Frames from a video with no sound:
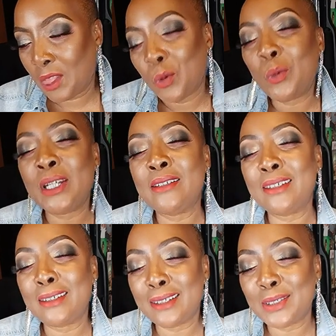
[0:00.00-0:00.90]
We
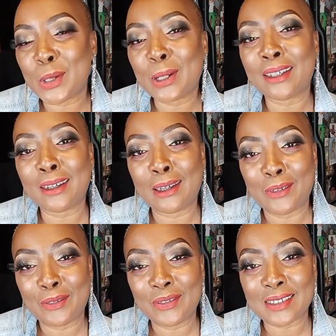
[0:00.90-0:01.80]
need your
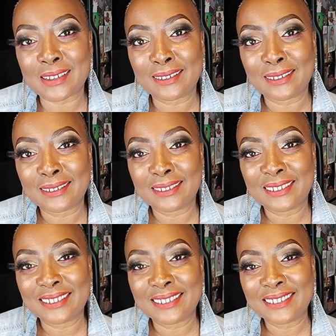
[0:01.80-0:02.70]
gift
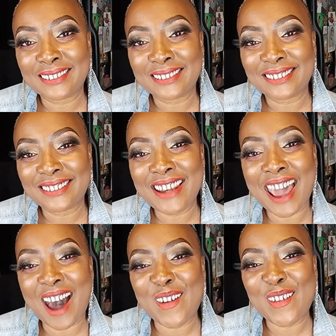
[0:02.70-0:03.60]

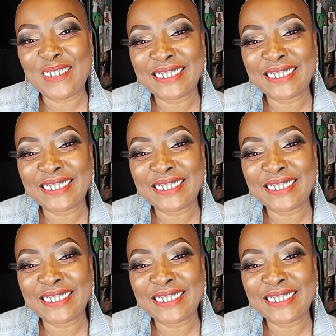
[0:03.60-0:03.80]
now.